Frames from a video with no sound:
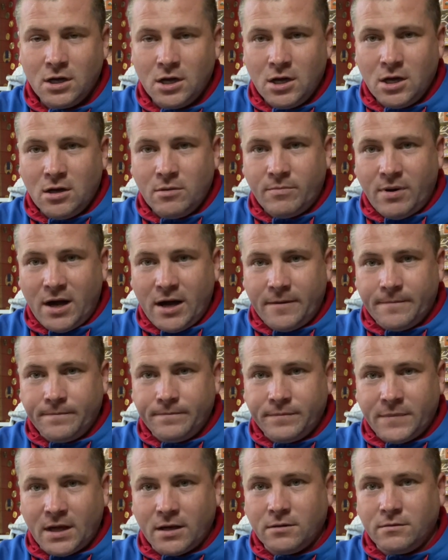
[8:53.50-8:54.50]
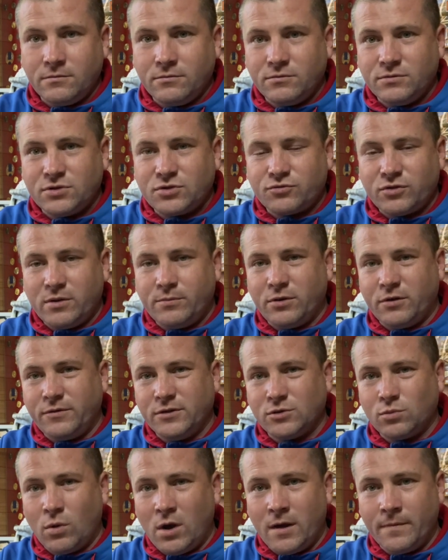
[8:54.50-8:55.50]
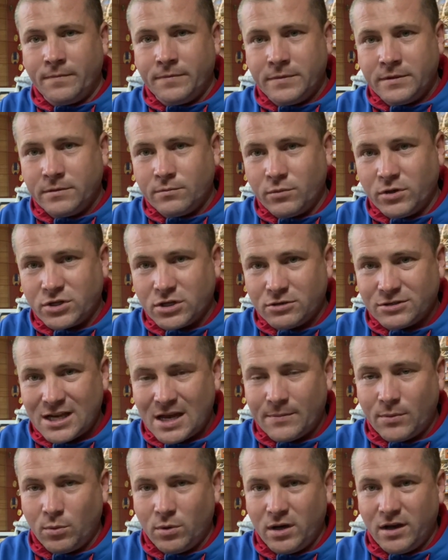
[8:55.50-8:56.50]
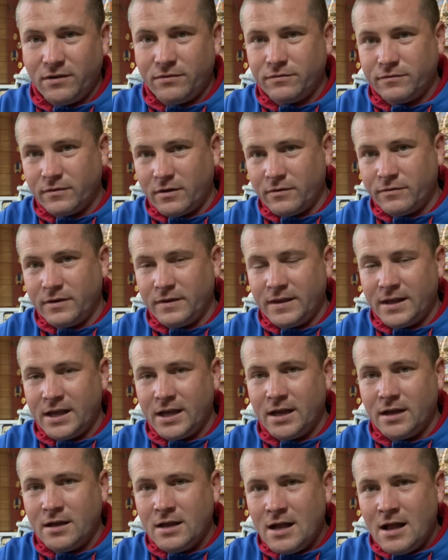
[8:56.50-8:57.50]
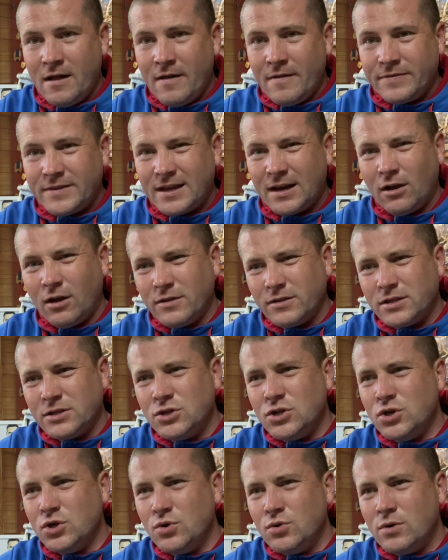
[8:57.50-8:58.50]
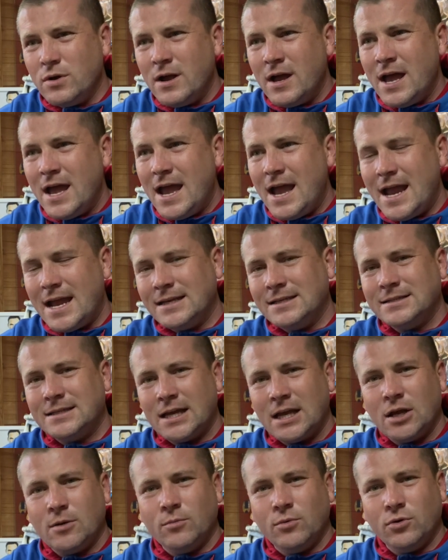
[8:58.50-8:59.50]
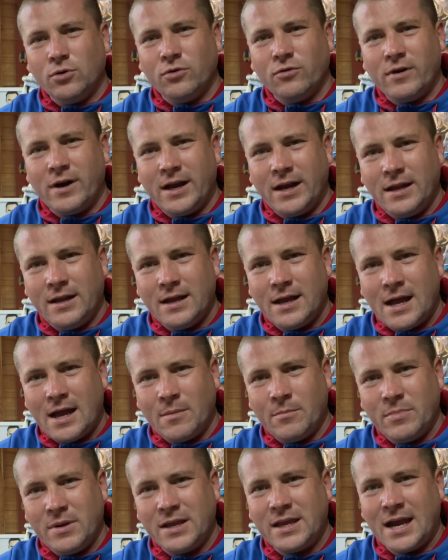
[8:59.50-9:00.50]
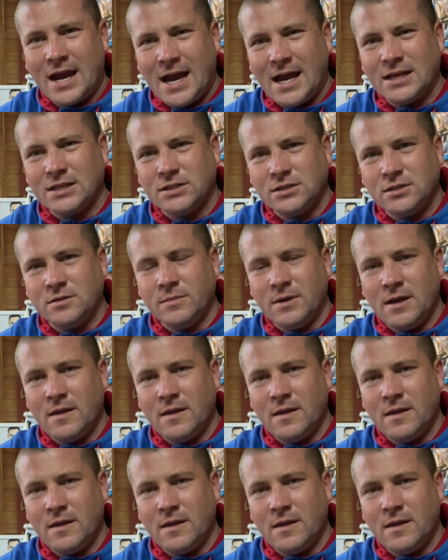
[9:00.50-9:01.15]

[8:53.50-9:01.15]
But no, Street Profits won, which I was happy with. I think they're like the new Enzo Amore and Big Cass to me at the